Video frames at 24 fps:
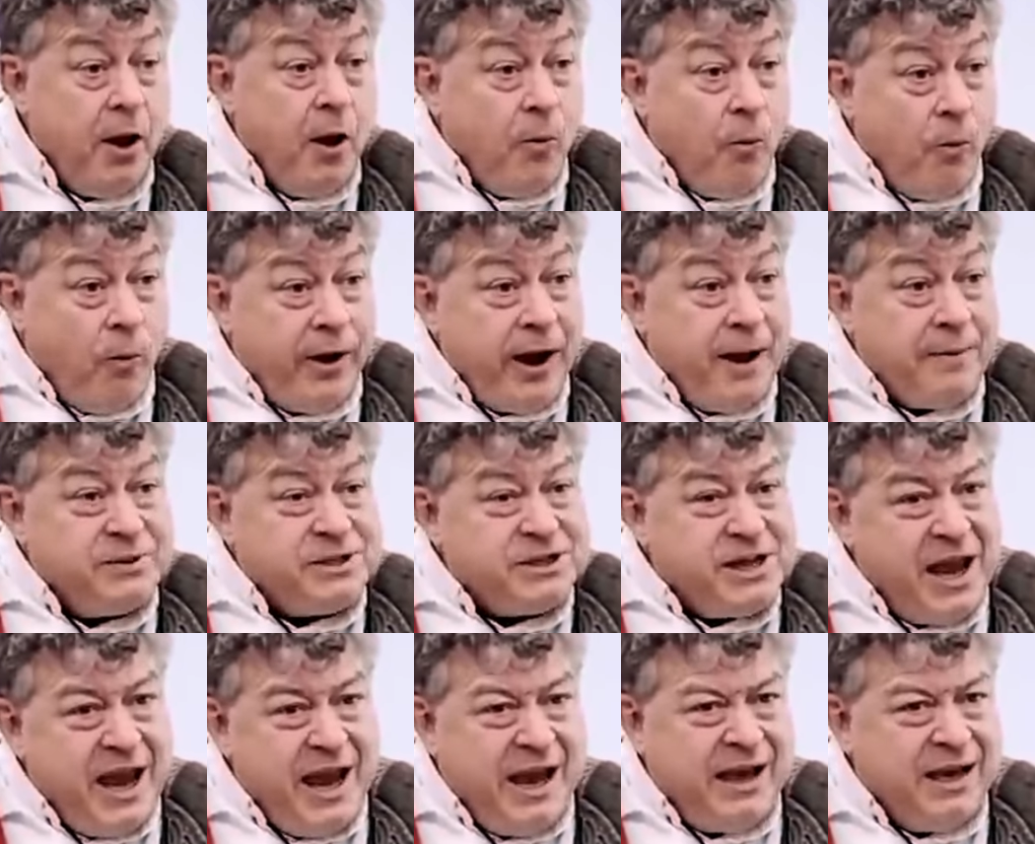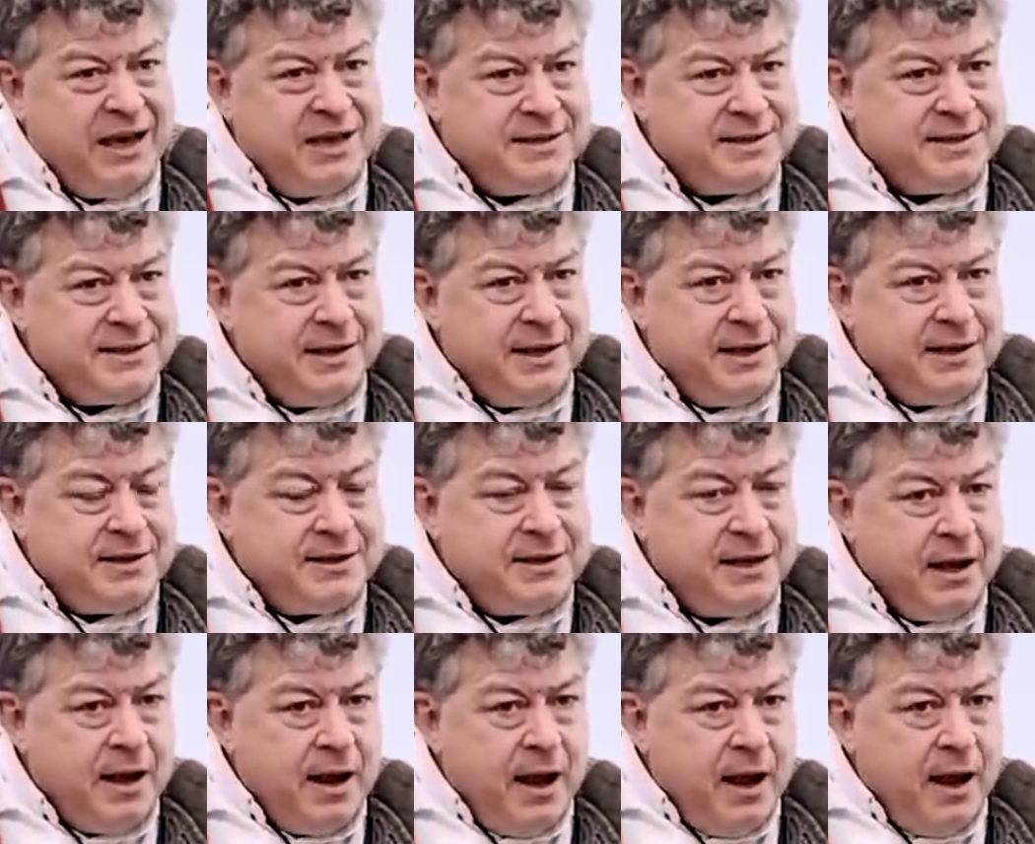What I'm saying is that
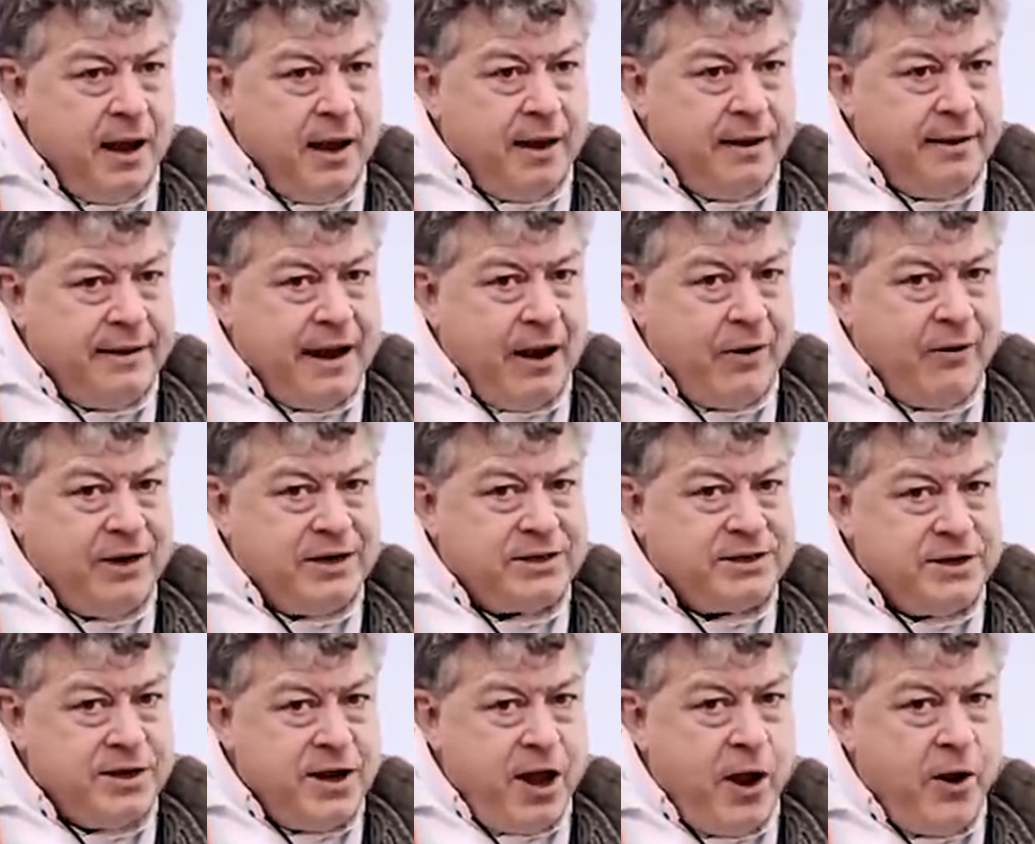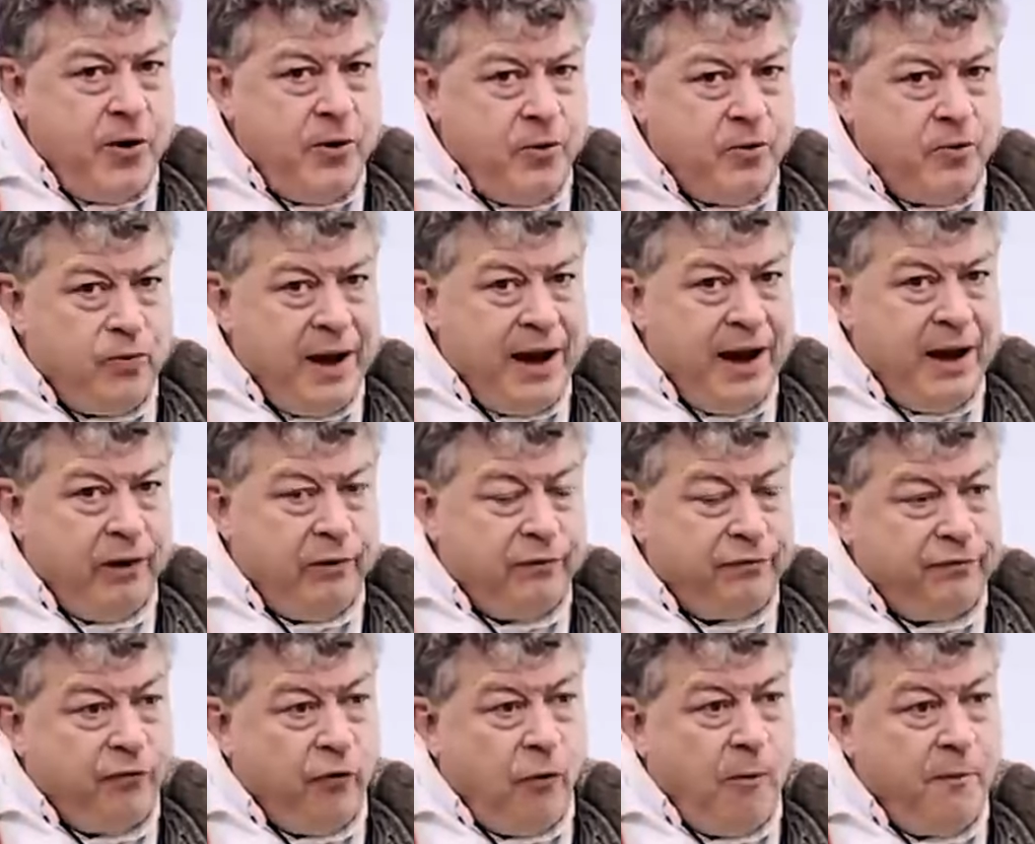there is no real
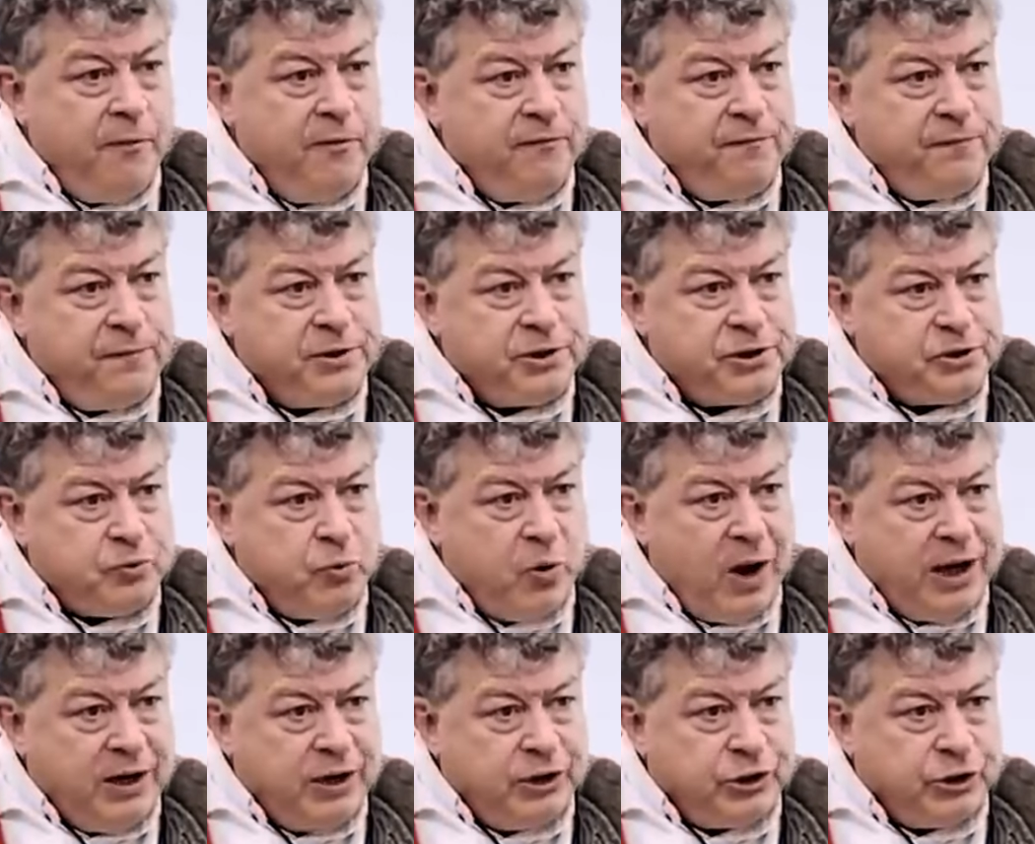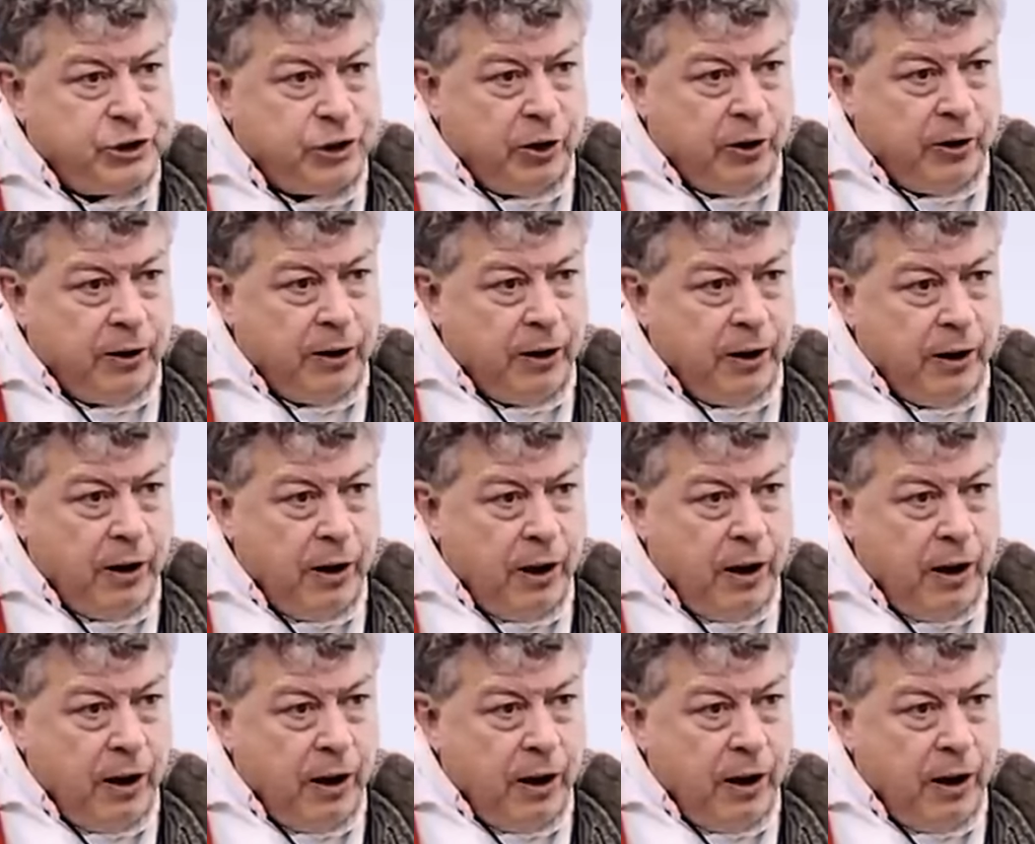form of persuasion